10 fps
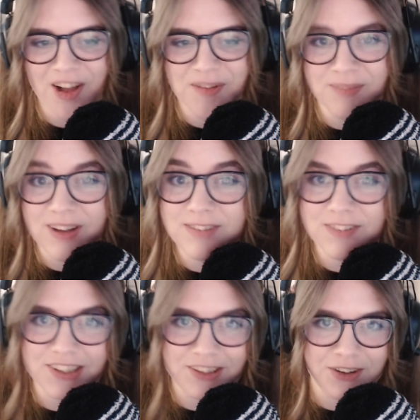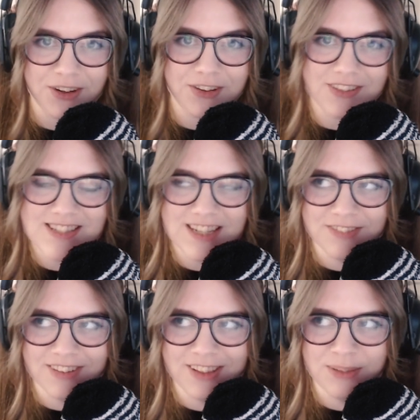My favorite hero is
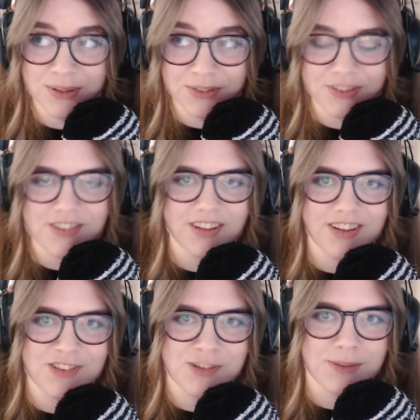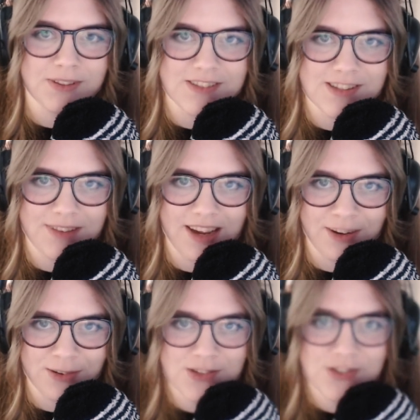definitely Windranger, just because of
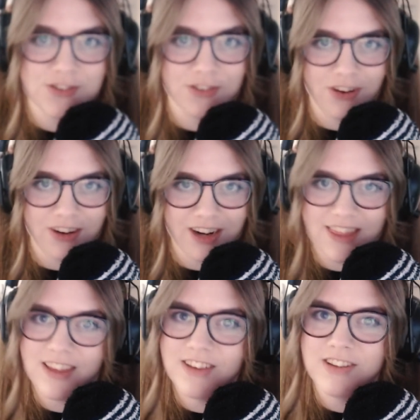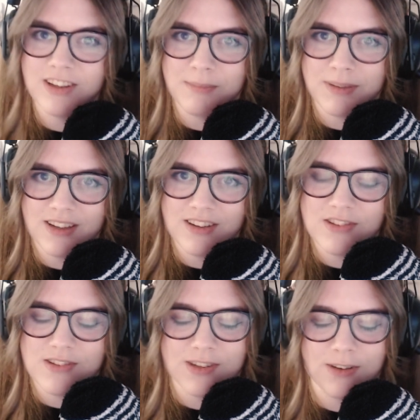how strong I think she can be.
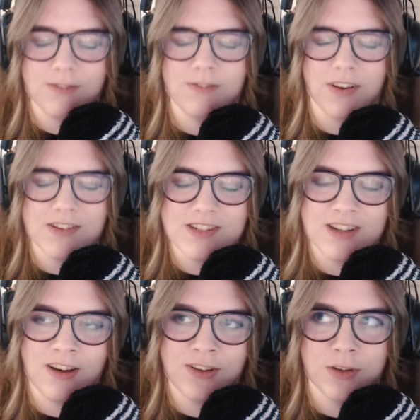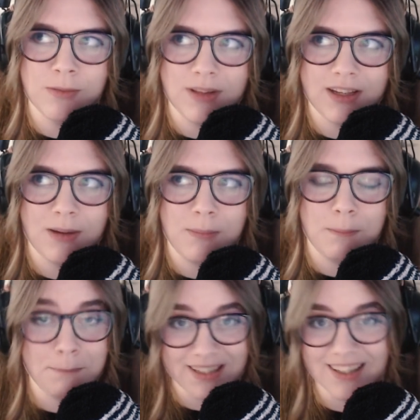She's so versatile. You can play her
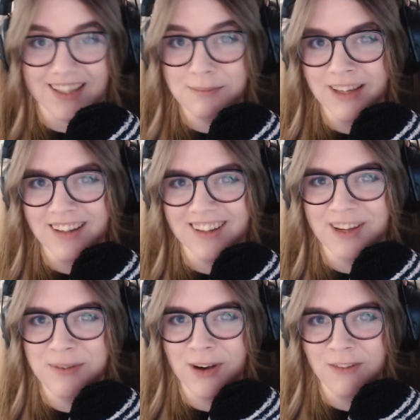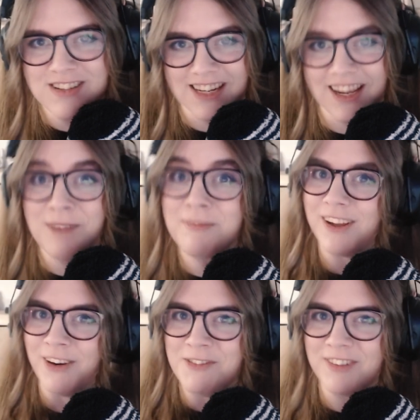mid lane mainly, but obviously I
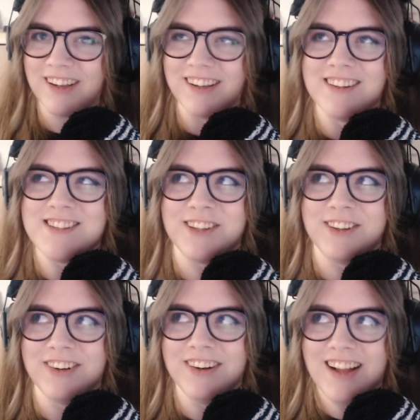play off lane, so